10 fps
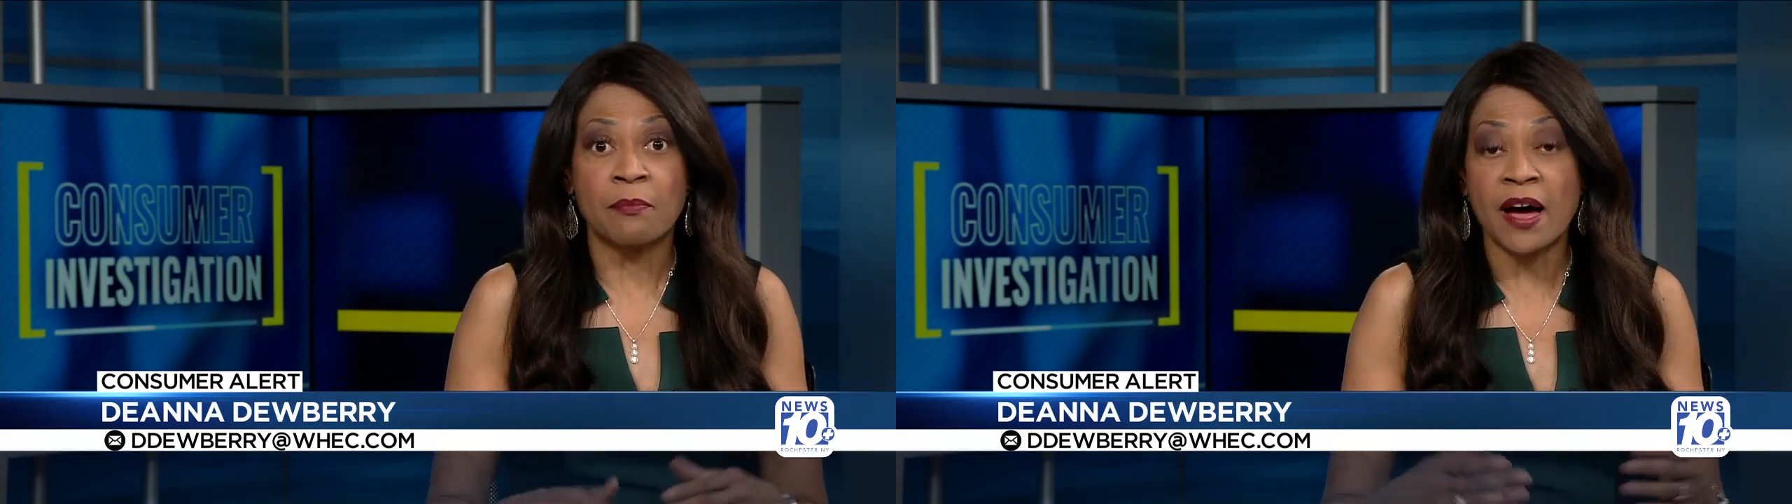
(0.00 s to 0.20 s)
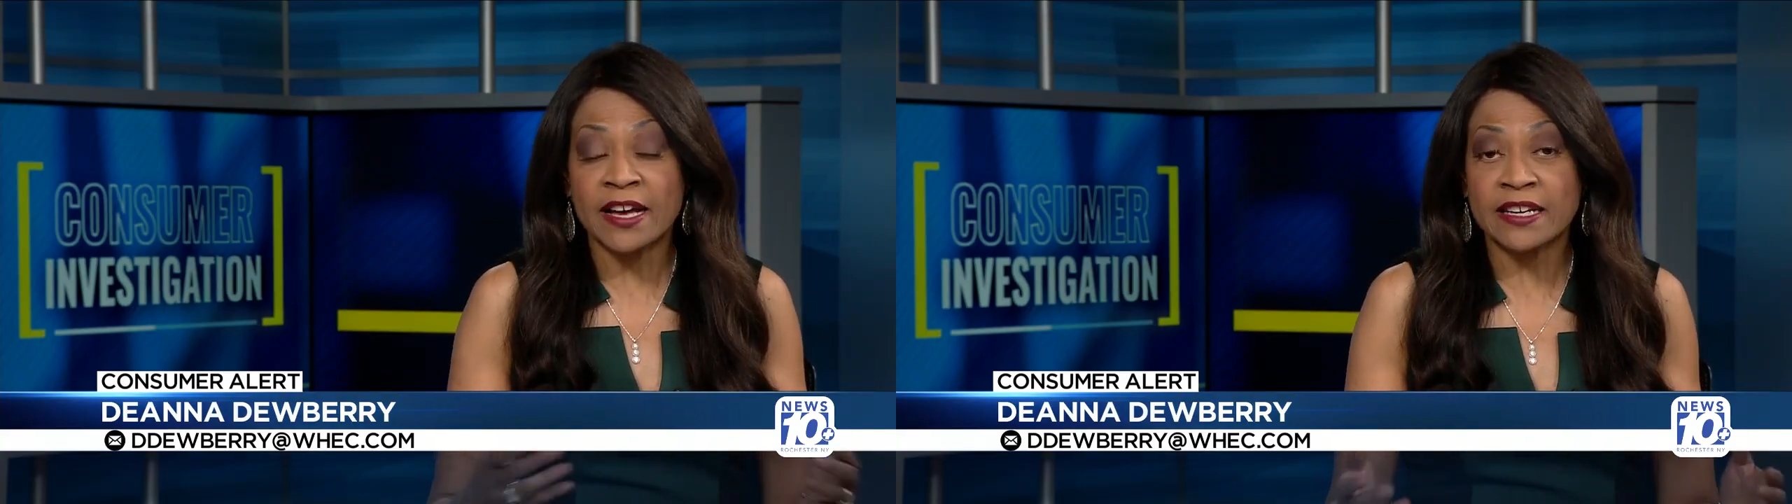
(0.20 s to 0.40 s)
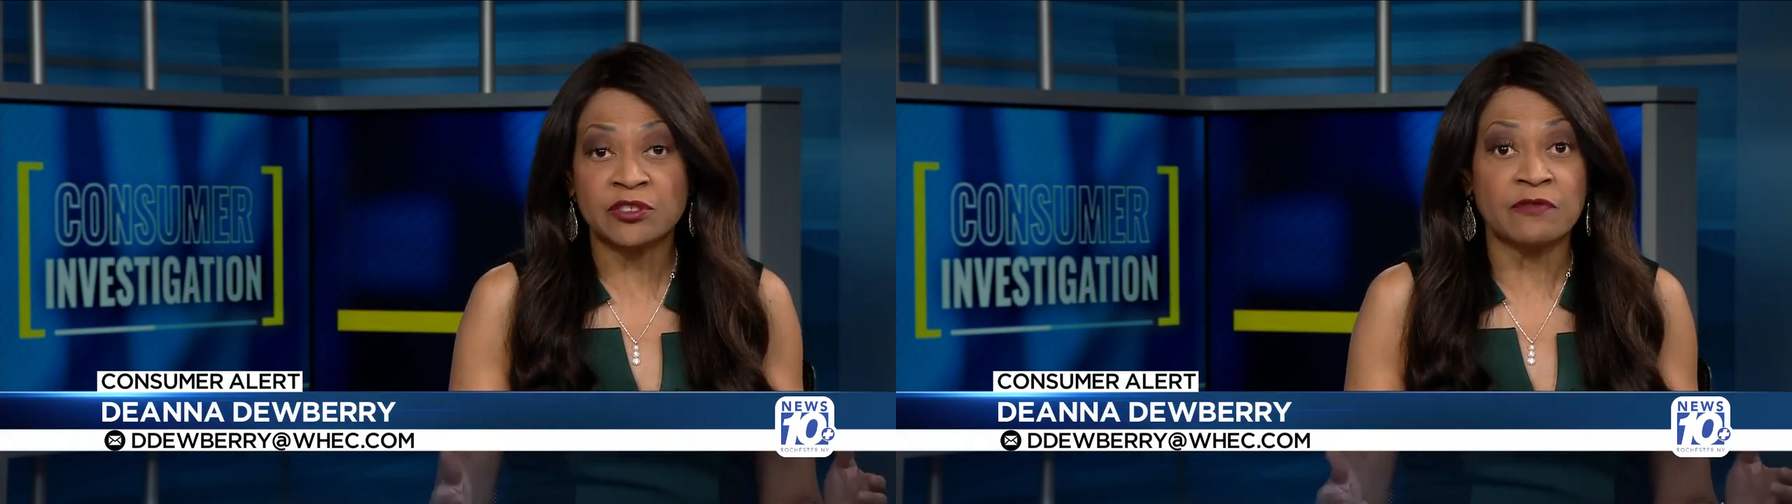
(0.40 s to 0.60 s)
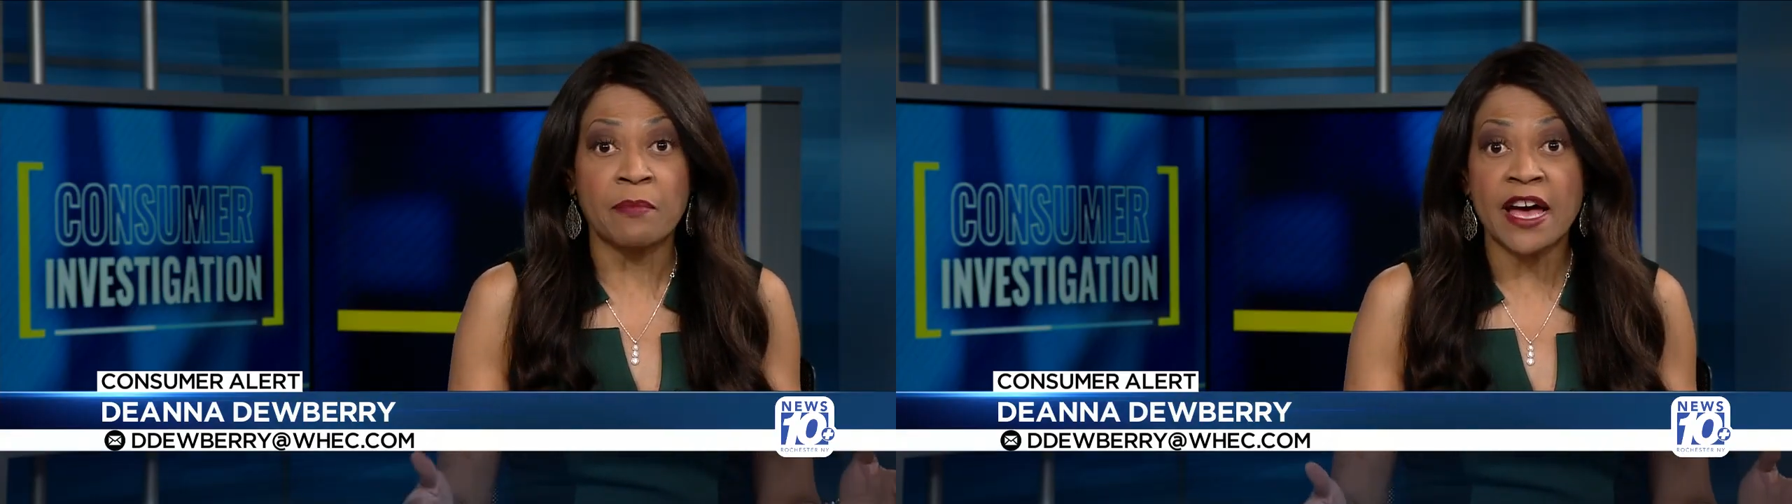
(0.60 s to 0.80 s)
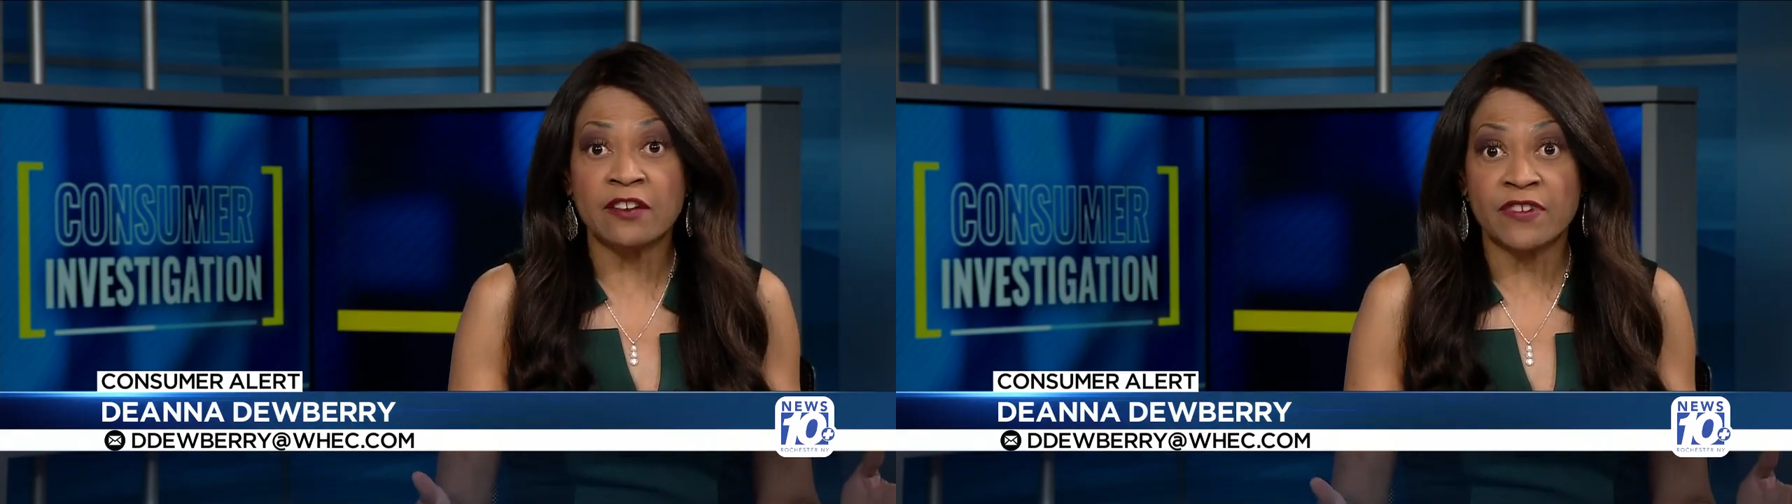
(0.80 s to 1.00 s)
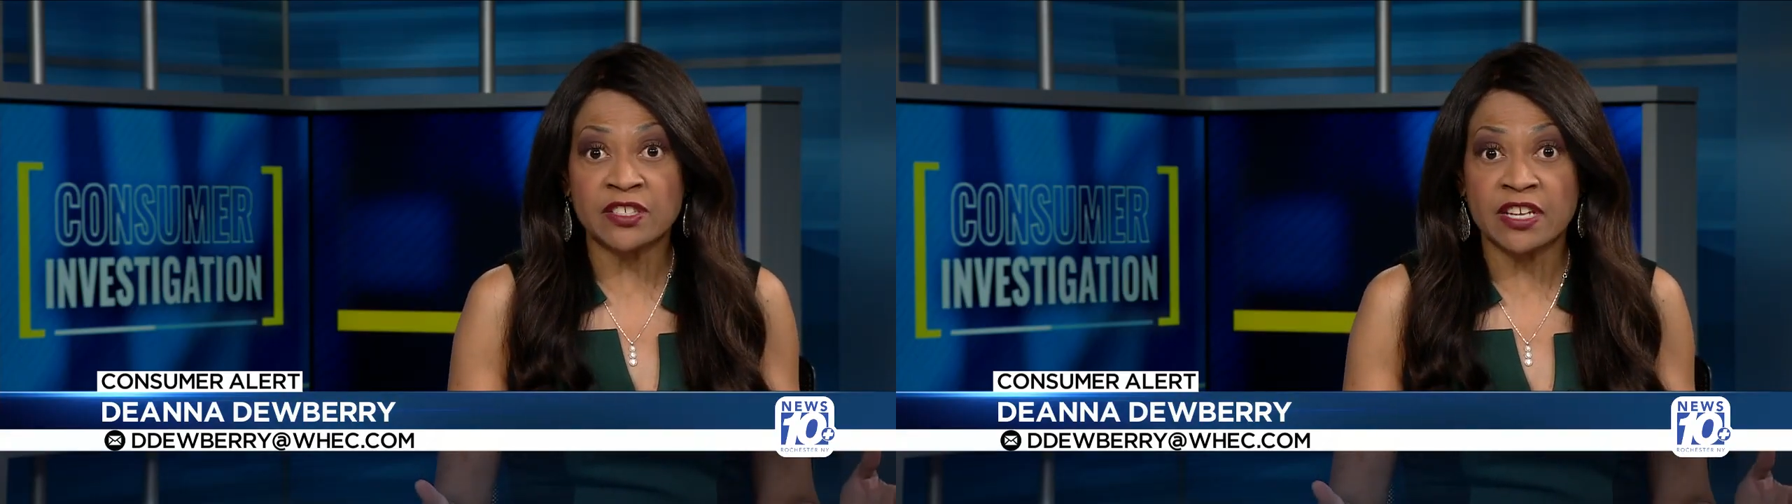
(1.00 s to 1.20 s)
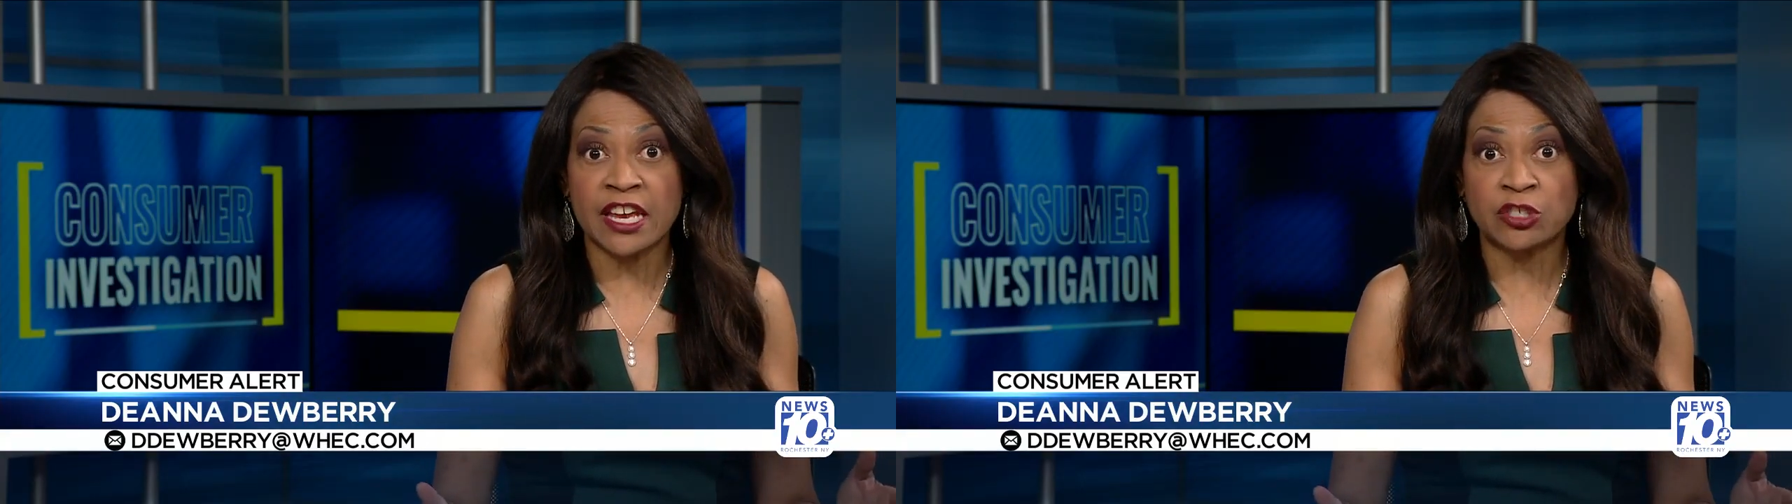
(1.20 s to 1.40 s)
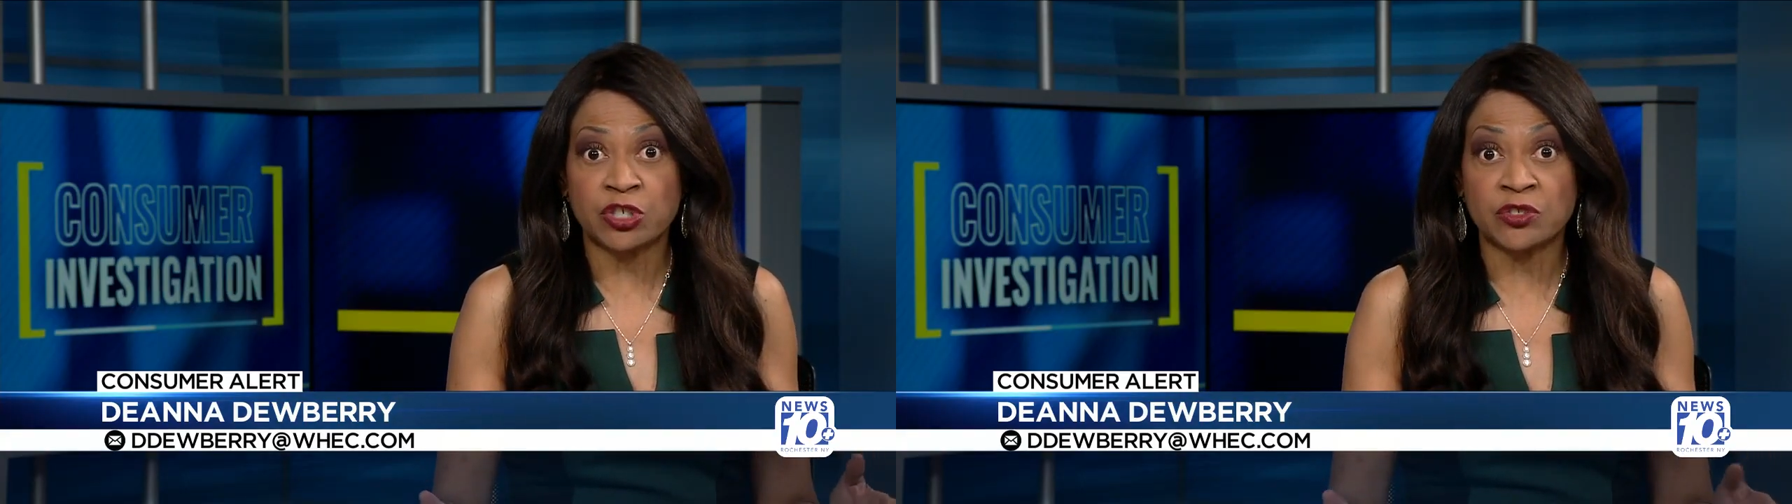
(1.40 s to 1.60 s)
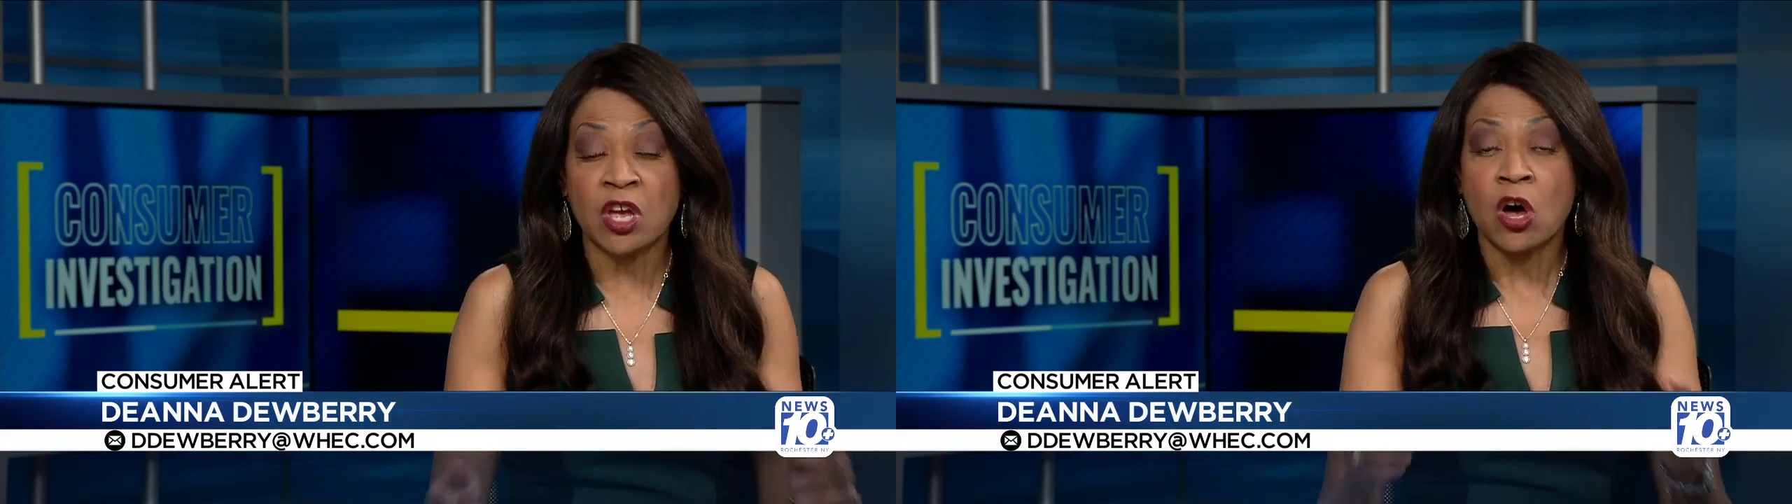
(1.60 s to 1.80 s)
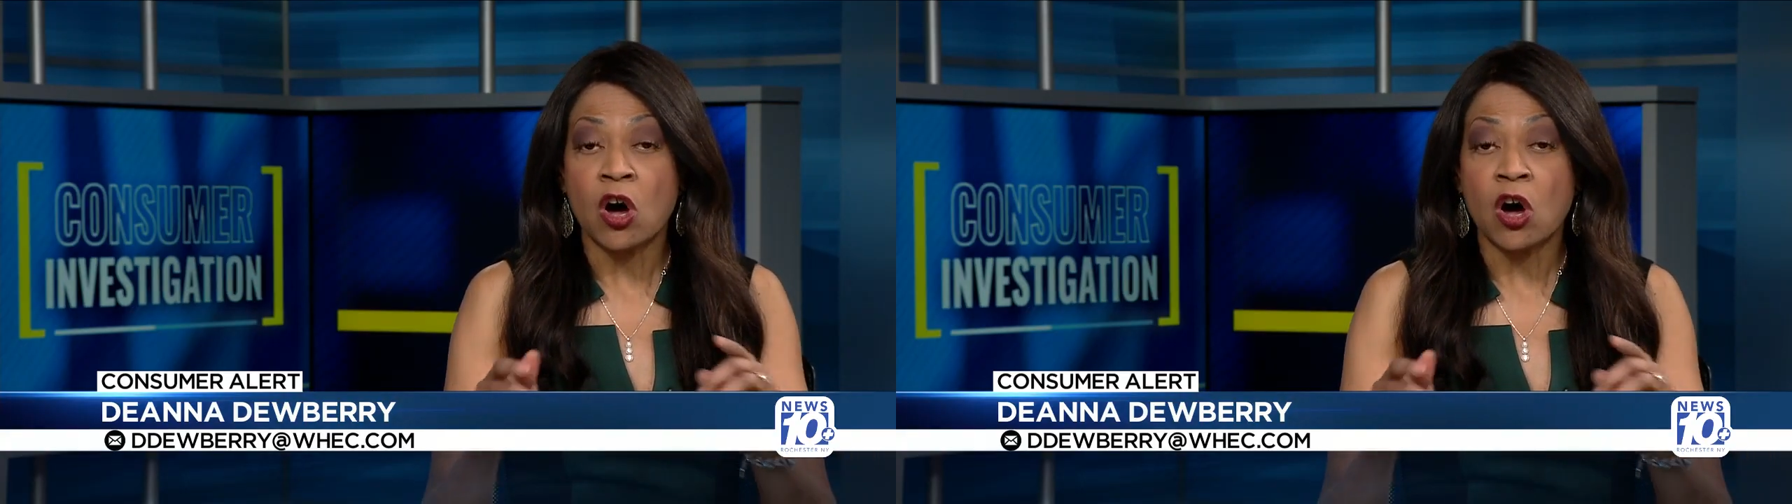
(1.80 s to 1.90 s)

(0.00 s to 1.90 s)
bodies of my investigations